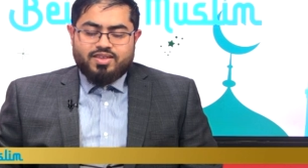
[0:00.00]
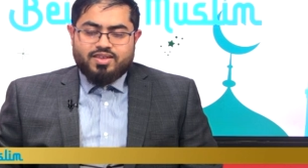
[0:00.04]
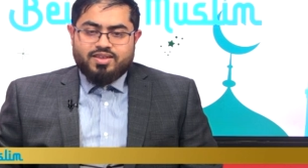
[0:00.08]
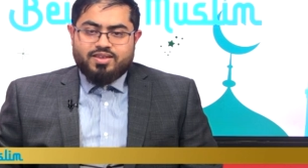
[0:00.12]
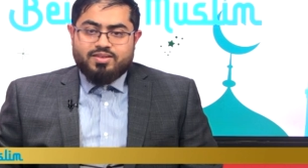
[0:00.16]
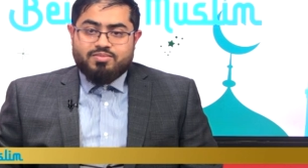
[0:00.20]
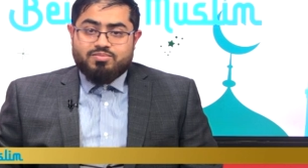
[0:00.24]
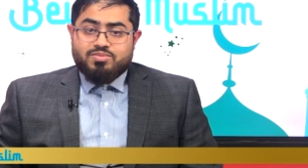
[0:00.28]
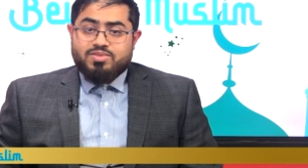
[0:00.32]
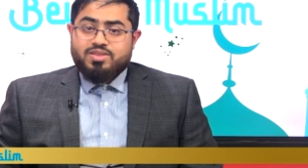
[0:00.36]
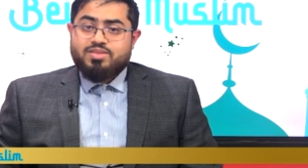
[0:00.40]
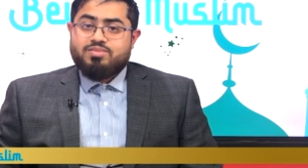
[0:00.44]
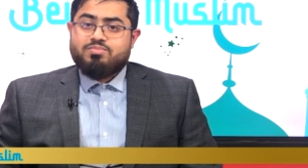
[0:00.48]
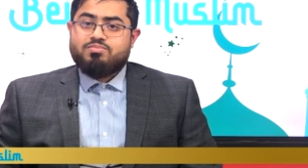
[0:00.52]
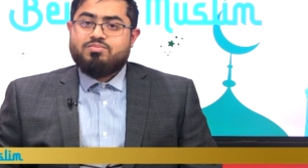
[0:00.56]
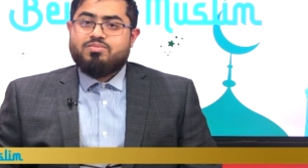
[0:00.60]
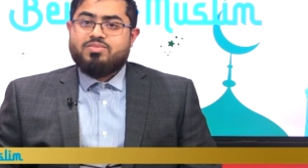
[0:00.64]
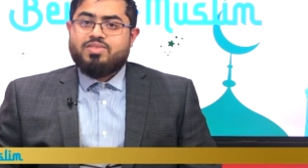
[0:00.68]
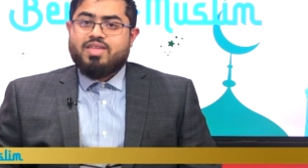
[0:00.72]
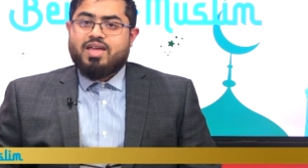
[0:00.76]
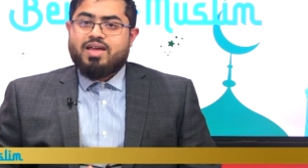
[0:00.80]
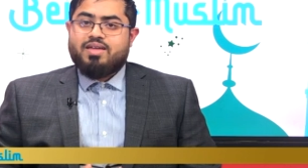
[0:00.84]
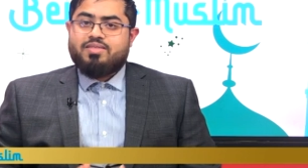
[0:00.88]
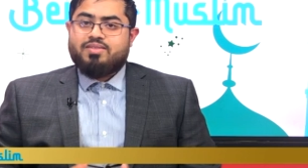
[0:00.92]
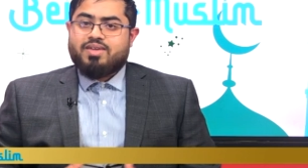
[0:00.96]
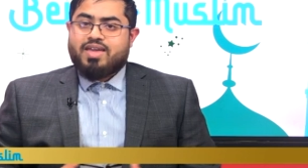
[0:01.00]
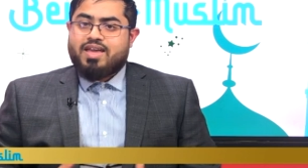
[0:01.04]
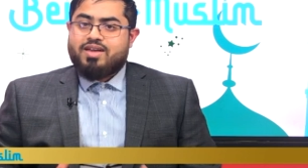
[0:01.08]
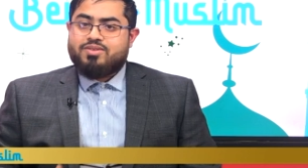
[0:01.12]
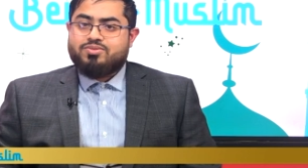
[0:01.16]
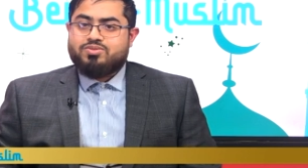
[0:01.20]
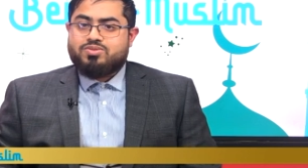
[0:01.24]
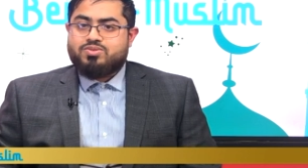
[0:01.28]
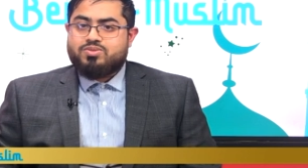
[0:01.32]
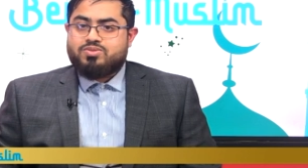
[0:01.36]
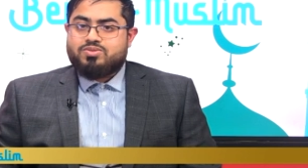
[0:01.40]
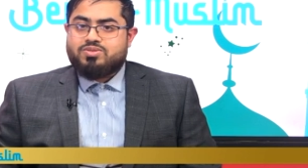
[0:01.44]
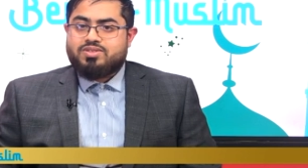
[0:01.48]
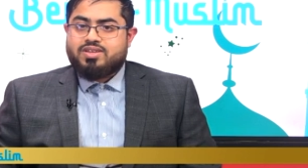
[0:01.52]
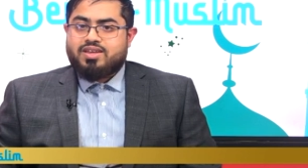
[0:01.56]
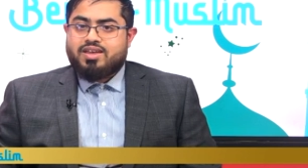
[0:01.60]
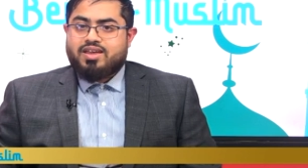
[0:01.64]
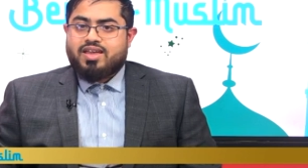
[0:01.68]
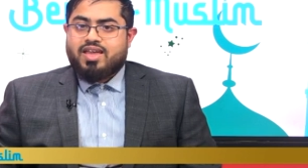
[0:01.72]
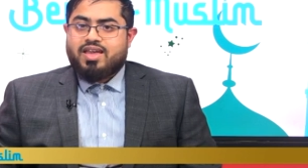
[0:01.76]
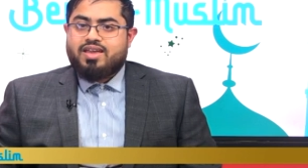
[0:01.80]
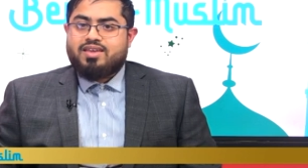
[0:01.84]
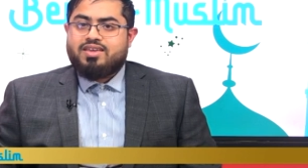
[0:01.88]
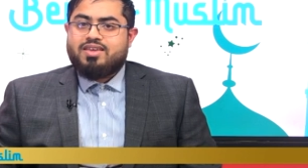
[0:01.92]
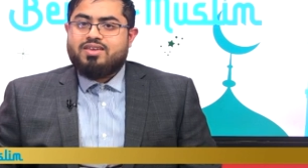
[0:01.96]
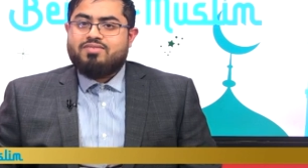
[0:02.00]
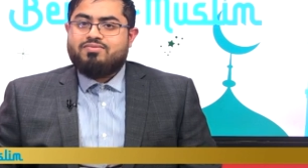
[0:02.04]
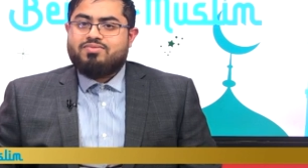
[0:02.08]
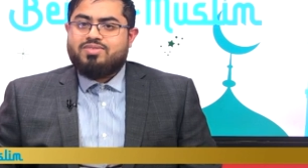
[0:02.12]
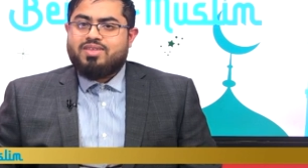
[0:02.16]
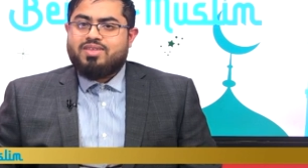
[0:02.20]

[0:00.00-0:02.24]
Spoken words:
that the councils can give.